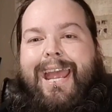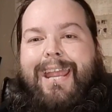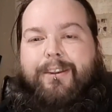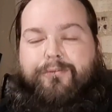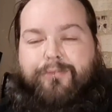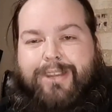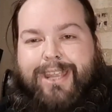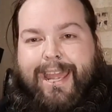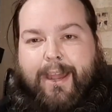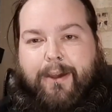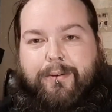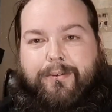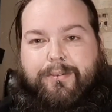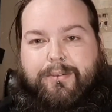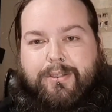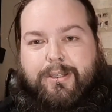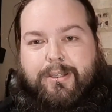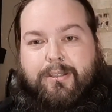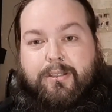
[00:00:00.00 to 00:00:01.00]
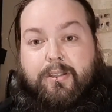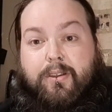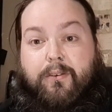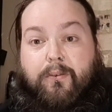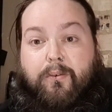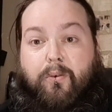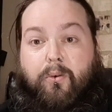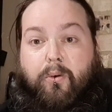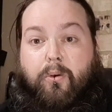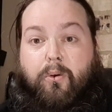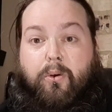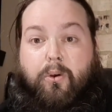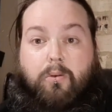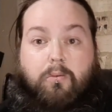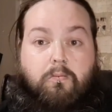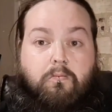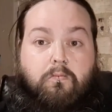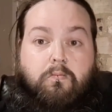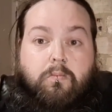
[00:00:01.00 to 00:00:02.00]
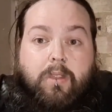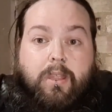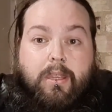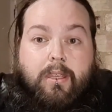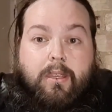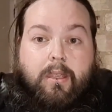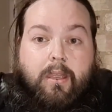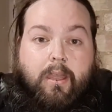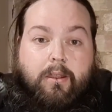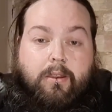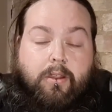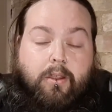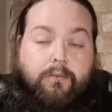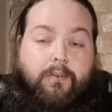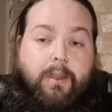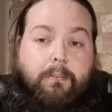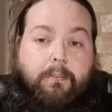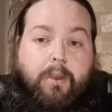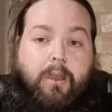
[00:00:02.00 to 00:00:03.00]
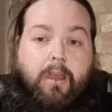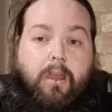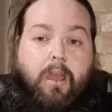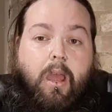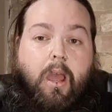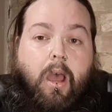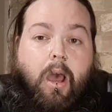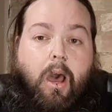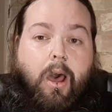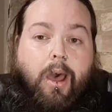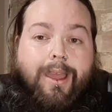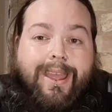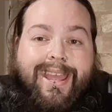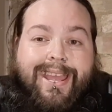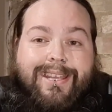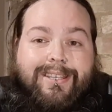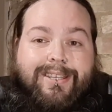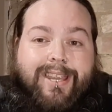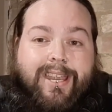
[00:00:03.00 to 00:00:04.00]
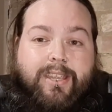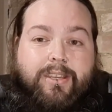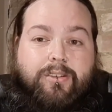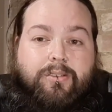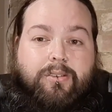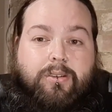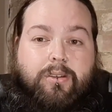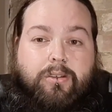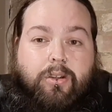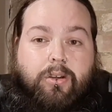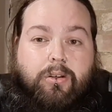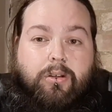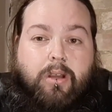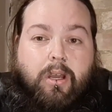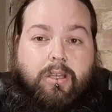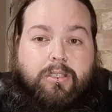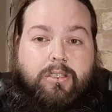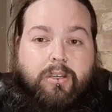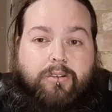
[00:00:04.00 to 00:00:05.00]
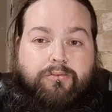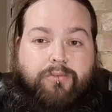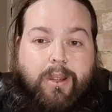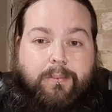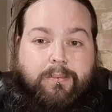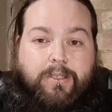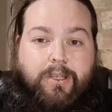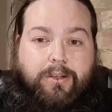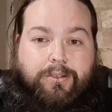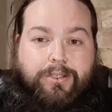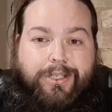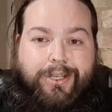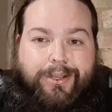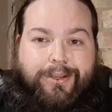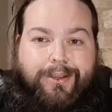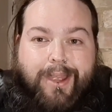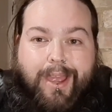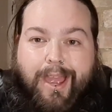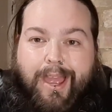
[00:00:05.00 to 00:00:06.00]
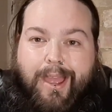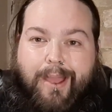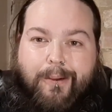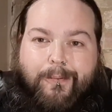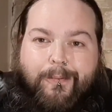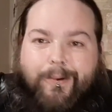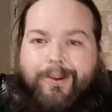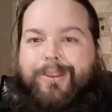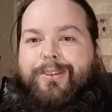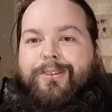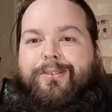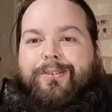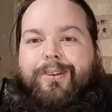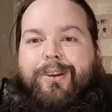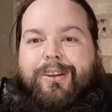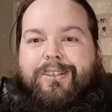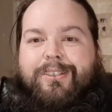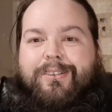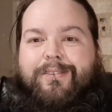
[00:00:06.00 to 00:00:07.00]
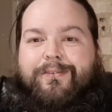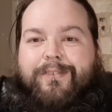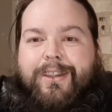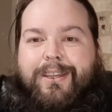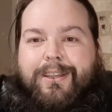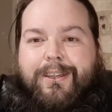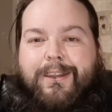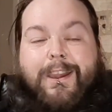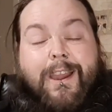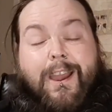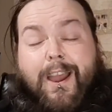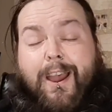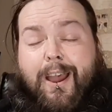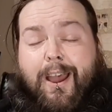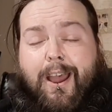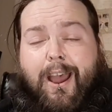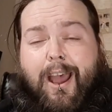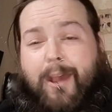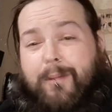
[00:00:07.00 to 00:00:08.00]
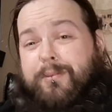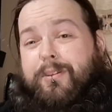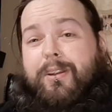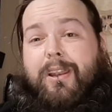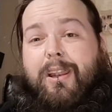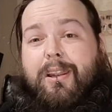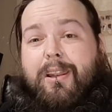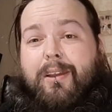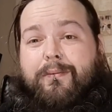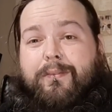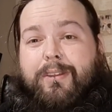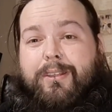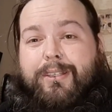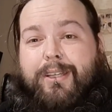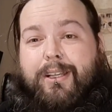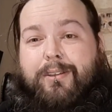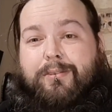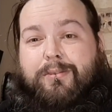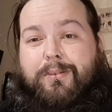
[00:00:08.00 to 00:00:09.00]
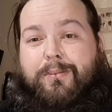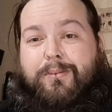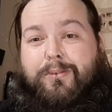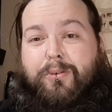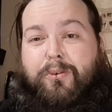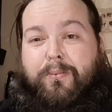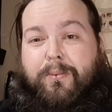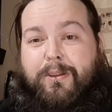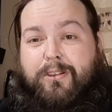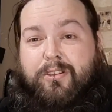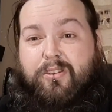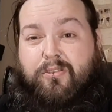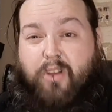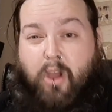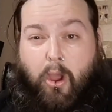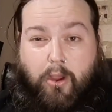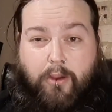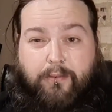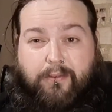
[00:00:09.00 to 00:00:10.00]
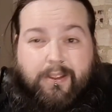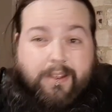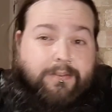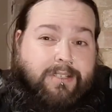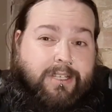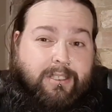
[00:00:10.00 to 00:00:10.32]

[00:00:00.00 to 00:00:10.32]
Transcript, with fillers: and rehousings for the November IHS Doncaster Reptile Show. What do you guys think? Absolutely love the Taylor Swift scorpions. Hopefully I've